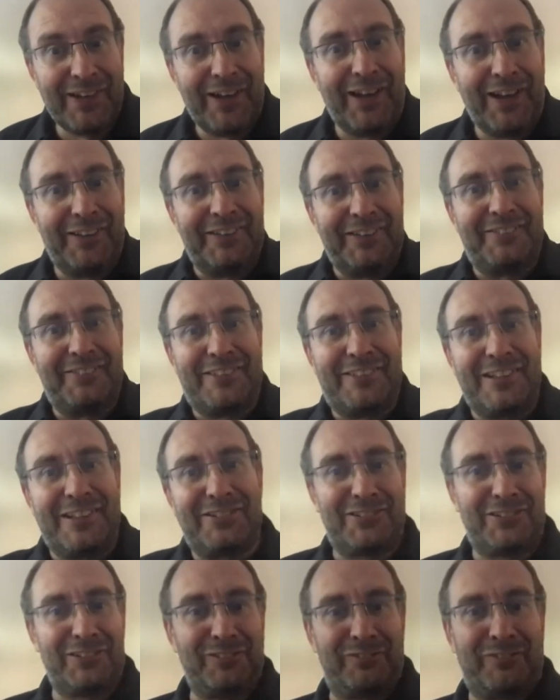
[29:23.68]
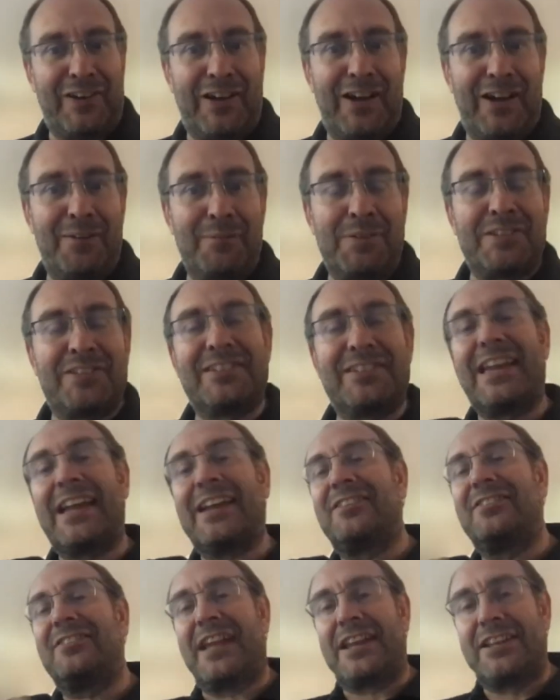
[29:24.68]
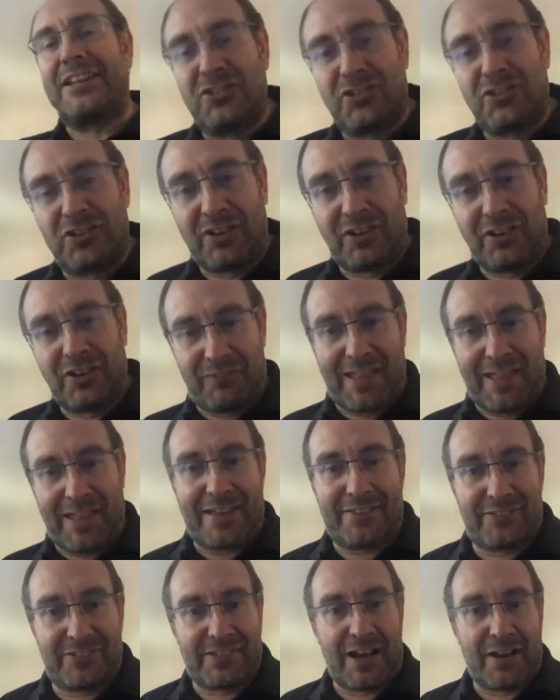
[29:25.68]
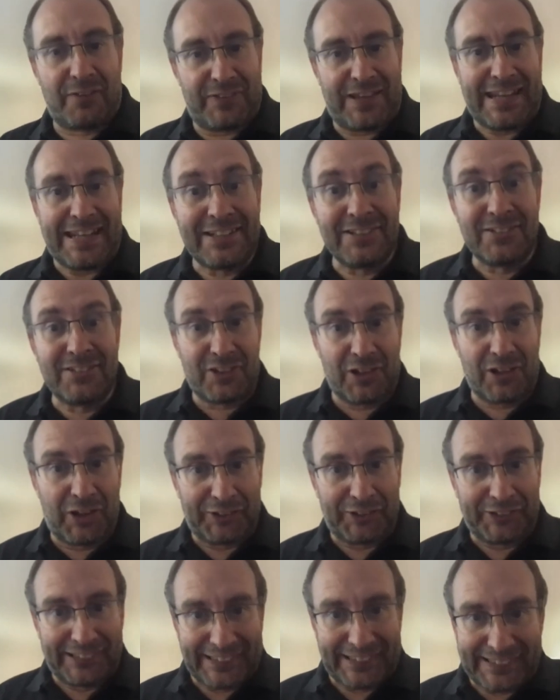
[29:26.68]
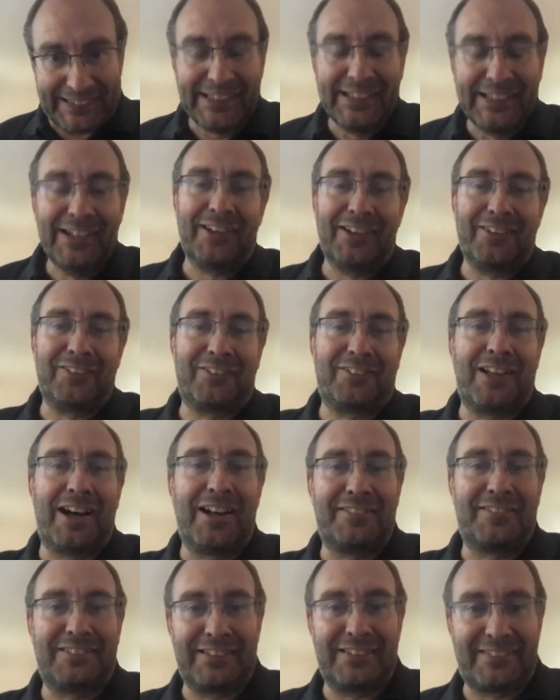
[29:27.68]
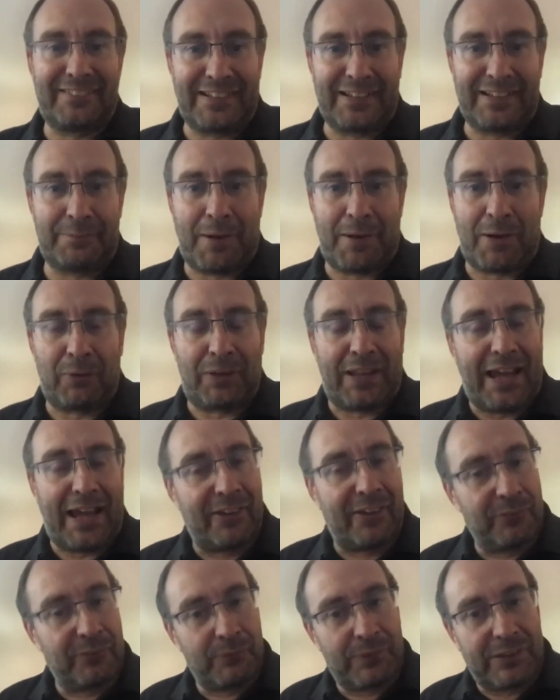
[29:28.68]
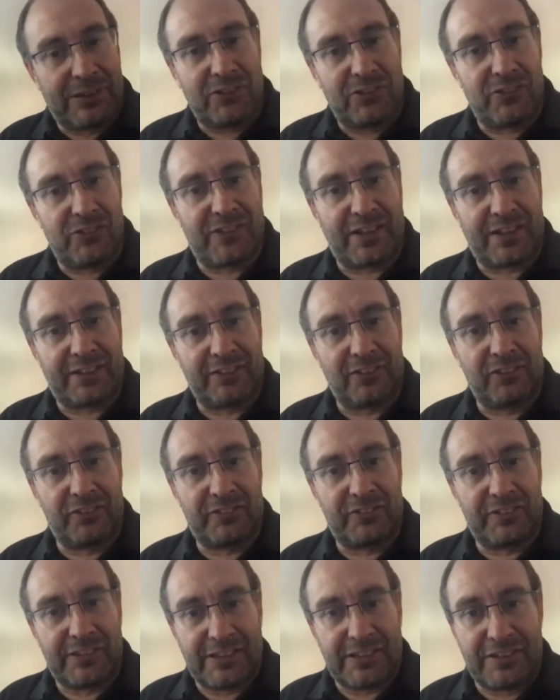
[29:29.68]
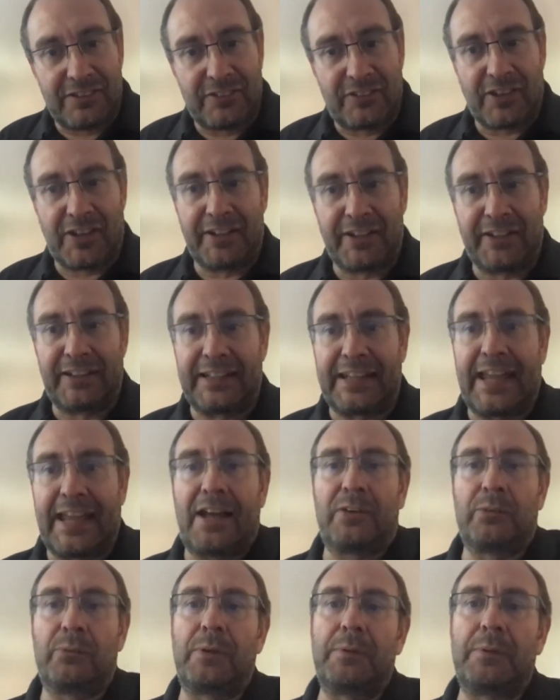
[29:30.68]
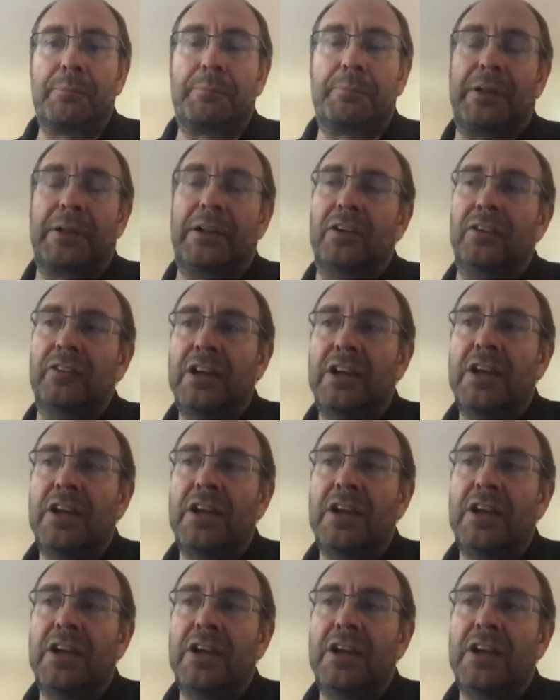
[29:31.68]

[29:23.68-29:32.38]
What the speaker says: And the digital firm is the extension of that stuff internally, and starting to think about, well, how do we use technology internally? How do we build